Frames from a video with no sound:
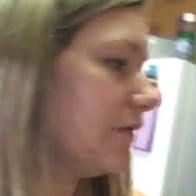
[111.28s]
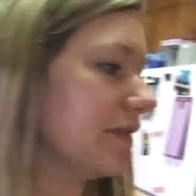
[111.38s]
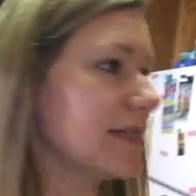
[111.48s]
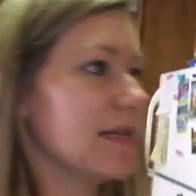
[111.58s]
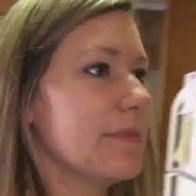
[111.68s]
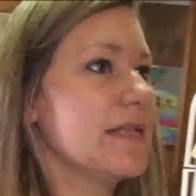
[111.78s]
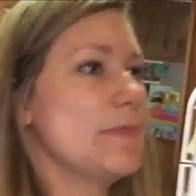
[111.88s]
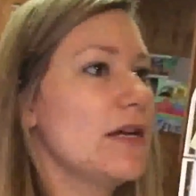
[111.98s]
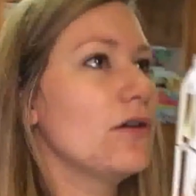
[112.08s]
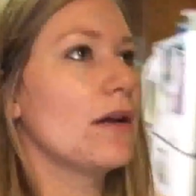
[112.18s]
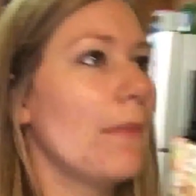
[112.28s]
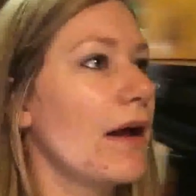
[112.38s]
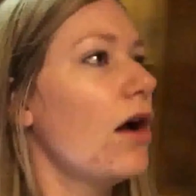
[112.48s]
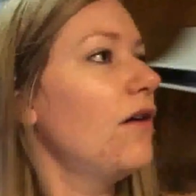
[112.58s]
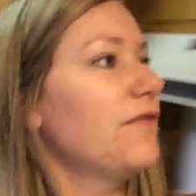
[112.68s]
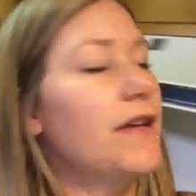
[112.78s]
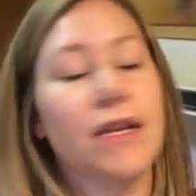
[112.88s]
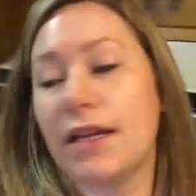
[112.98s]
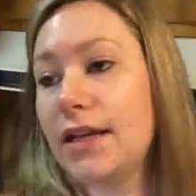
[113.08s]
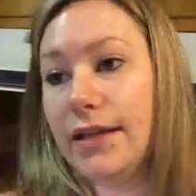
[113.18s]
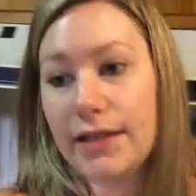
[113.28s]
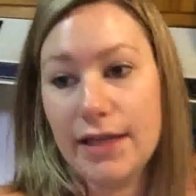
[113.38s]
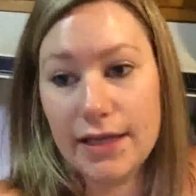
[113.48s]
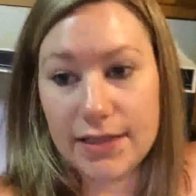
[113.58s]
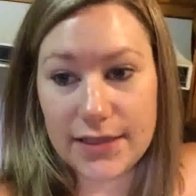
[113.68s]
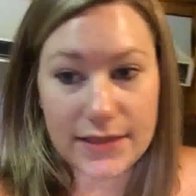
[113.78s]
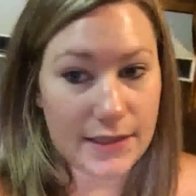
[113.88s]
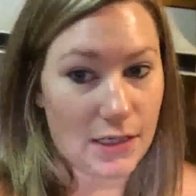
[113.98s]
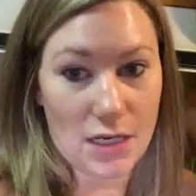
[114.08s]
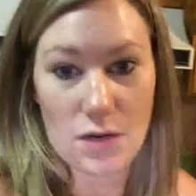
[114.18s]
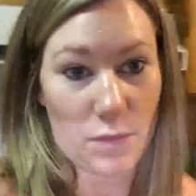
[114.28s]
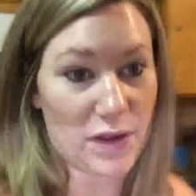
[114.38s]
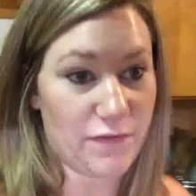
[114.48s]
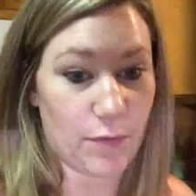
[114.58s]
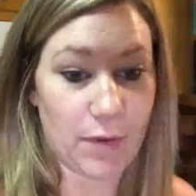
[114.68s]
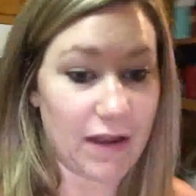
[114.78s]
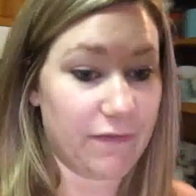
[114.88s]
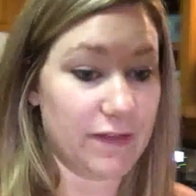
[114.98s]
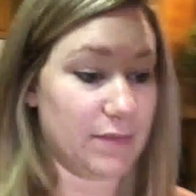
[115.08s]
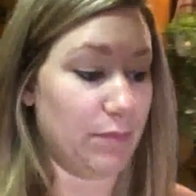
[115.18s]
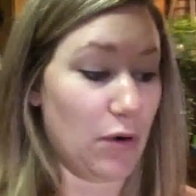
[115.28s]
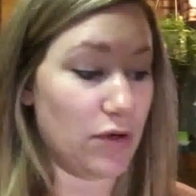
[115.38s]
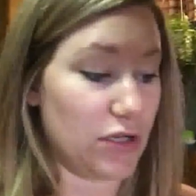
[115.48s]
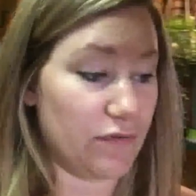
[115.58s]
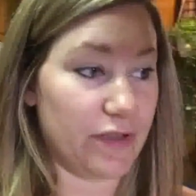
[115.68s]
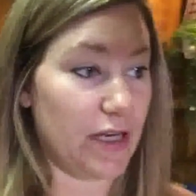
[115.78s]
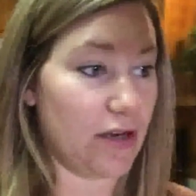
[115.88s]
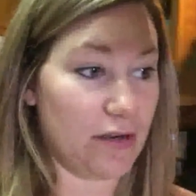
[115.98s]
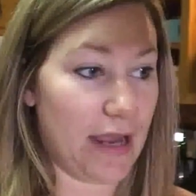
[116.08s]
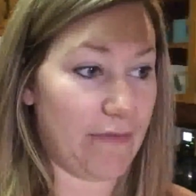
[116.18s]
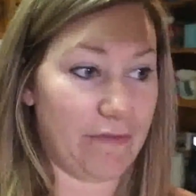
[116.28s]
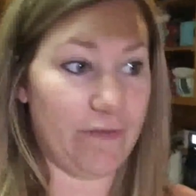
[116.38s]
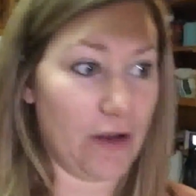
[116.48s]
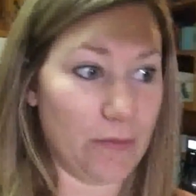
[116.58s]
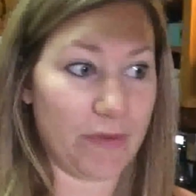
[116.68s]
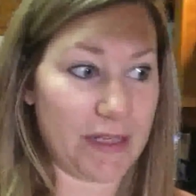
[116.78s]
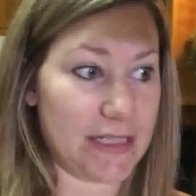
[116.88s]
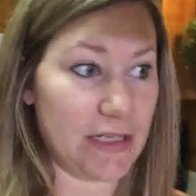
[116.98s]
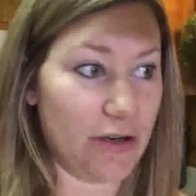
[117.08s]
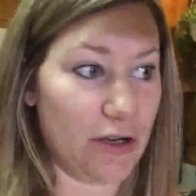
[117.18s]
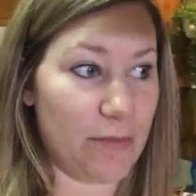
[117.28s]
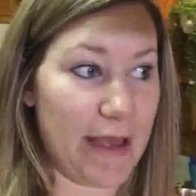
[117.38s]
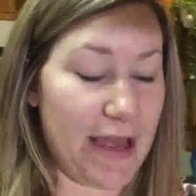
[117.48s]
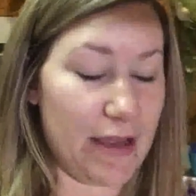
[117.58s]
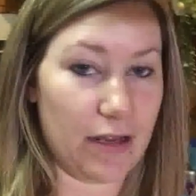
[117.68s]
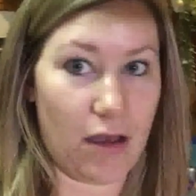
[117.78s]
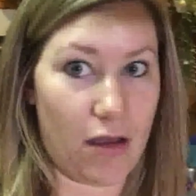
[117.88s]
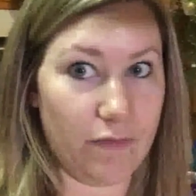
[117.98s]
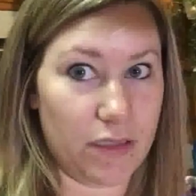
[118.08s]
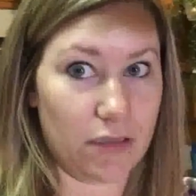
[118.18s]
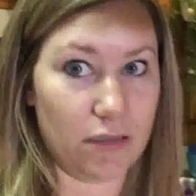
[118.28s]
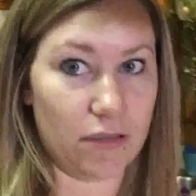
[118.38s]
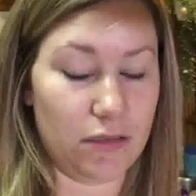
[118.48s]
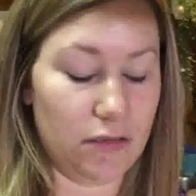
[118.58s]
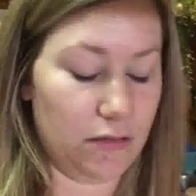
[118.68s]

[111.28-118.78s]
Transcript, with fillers: Fixing him his milk and my coffee. Getting the kids ready for breakfast. Brody's over there having fun with that cereal bag, obviously.